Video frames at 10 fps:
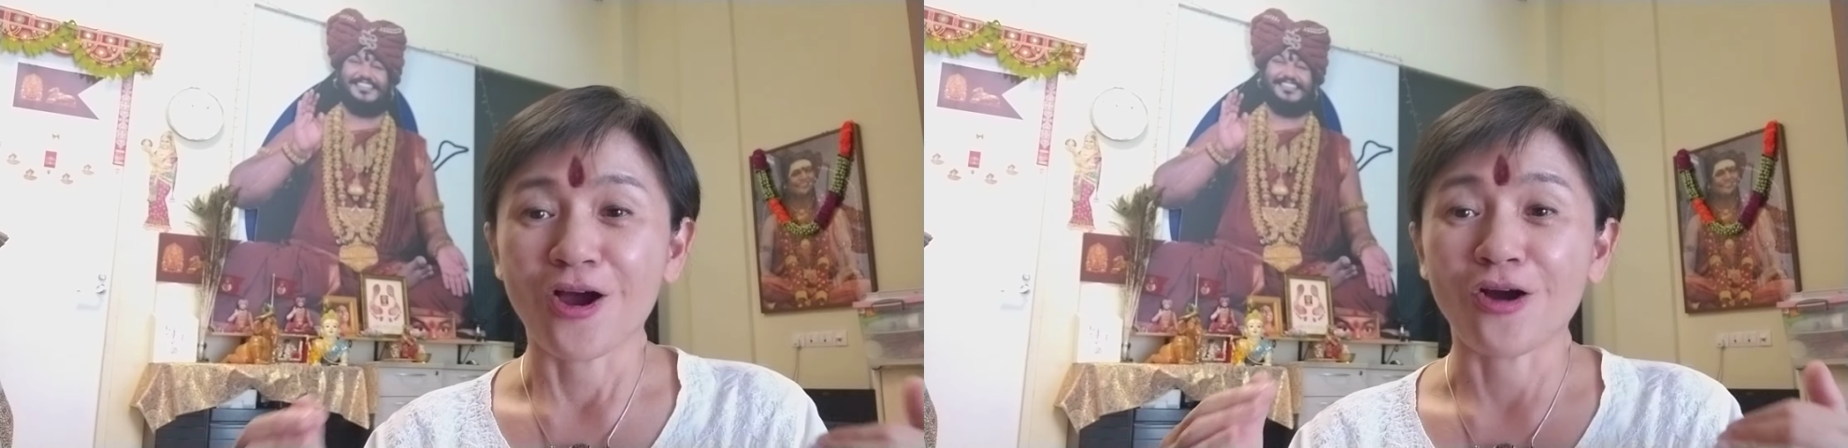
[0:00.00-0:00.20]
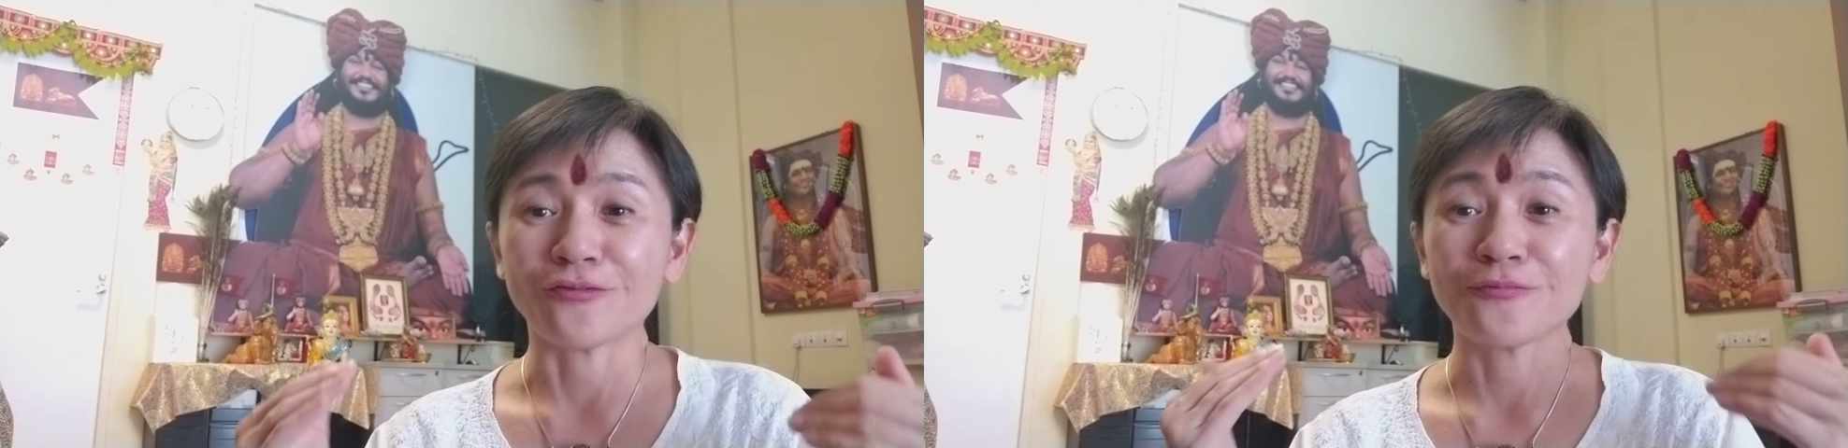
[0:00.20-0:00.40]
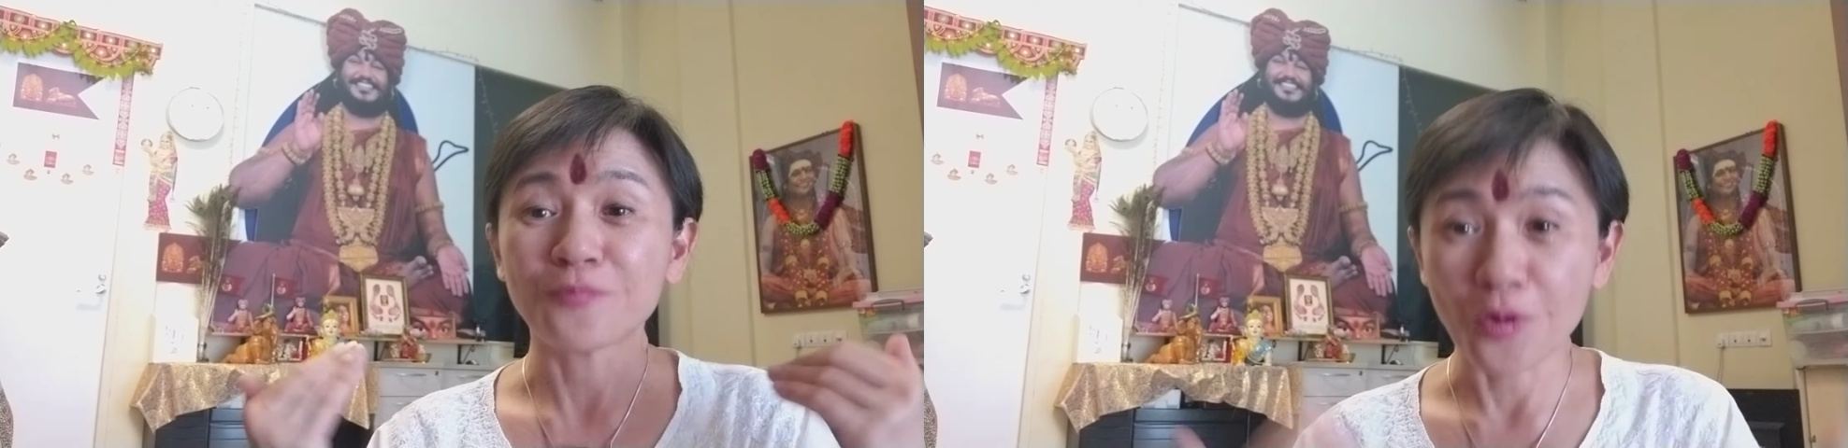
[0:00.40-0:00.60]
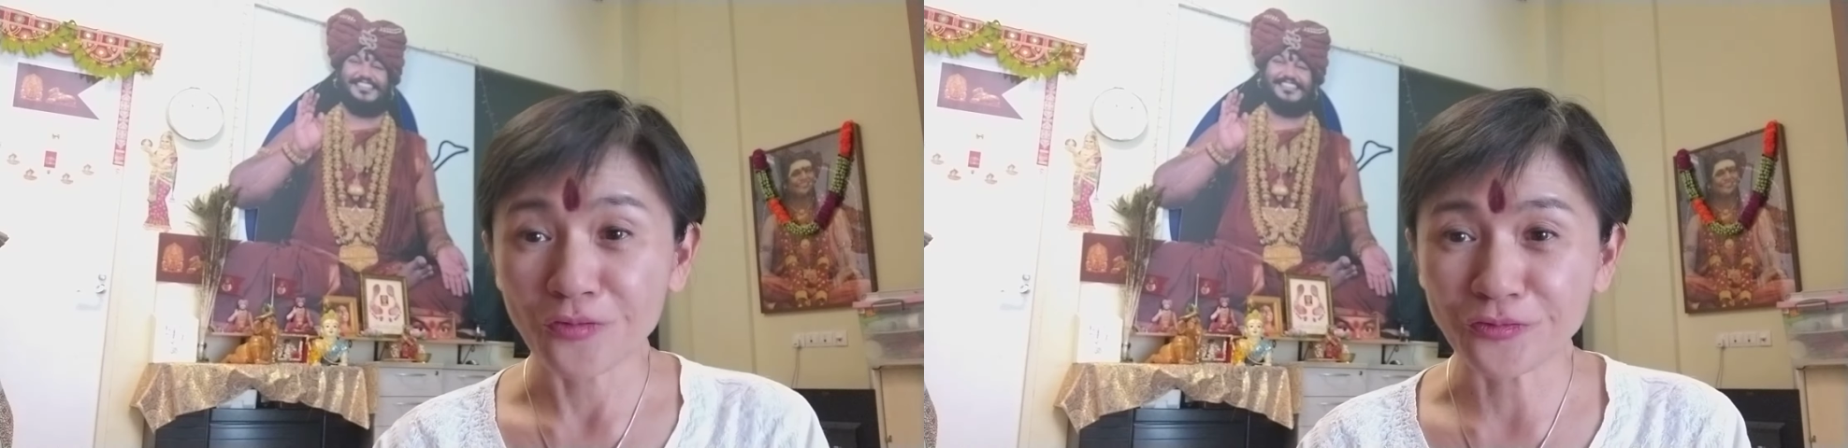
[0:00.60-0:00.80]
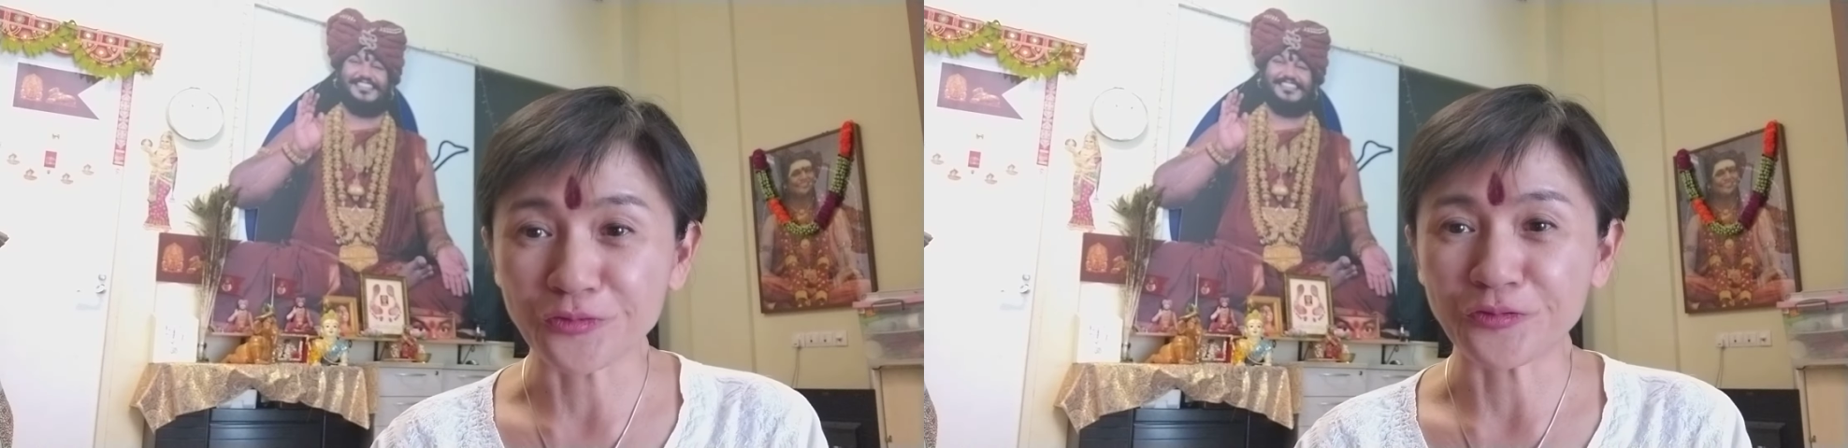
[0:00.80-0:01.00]
of more
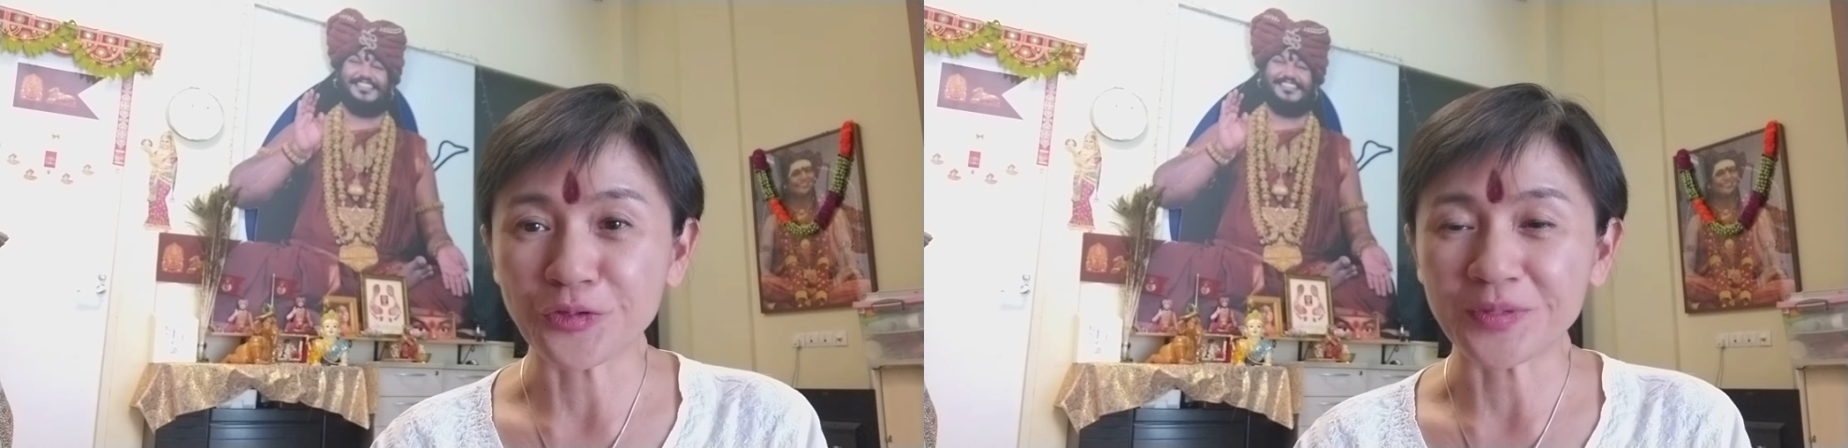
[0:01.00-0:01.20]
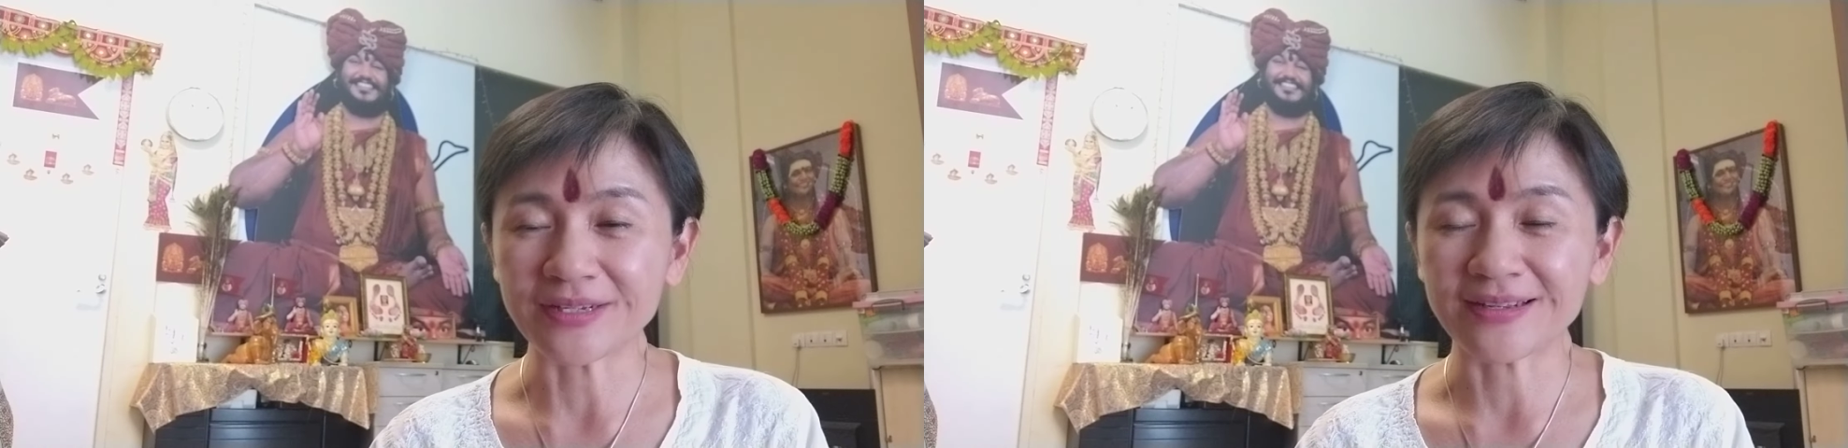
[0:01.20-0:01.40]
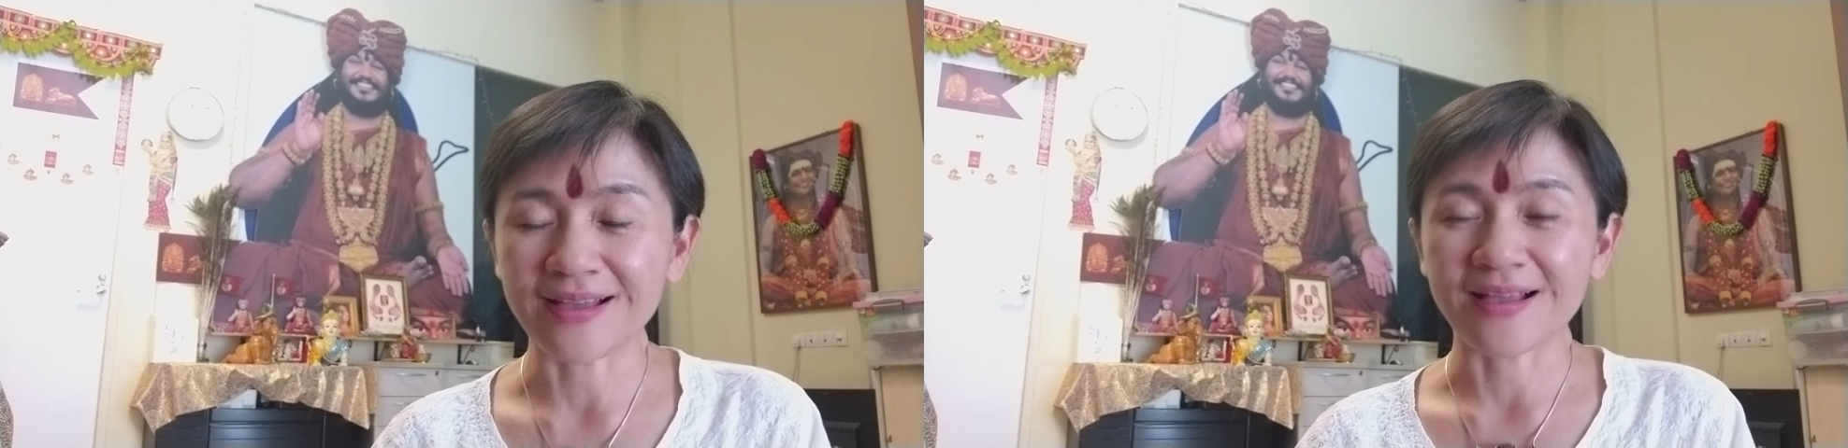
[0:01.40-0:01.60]
fulfillment